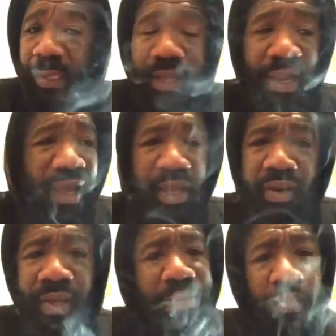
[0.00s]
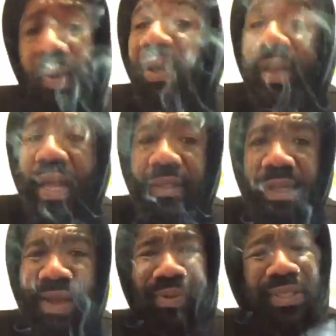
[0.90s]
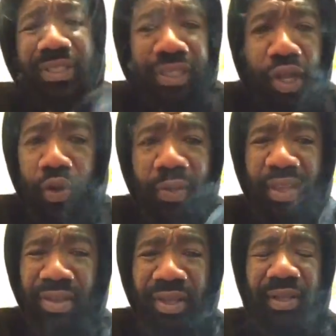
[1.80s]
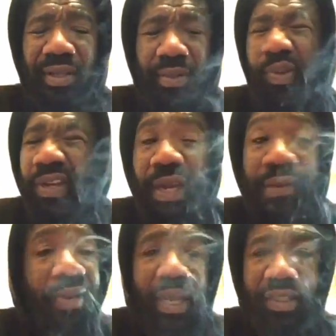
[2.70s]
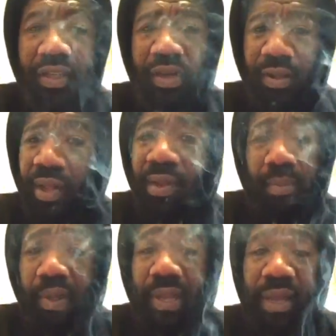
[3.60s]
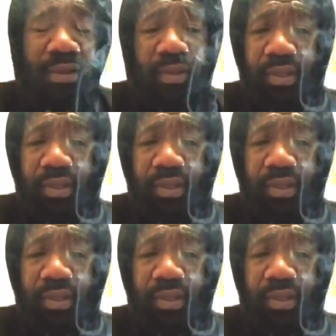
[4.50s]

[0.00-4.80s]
and like, he don't even realize, like, we slowly, well, not even that slow, but like,